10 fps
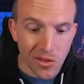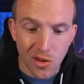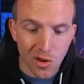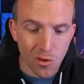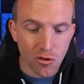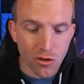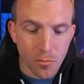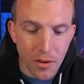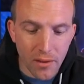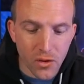the new
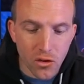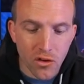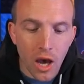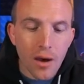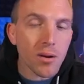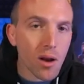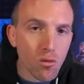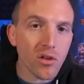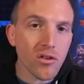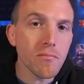troop levels? But I
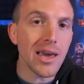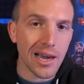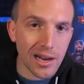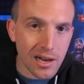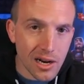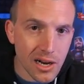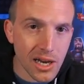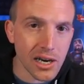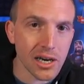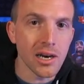want to make it
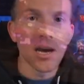clear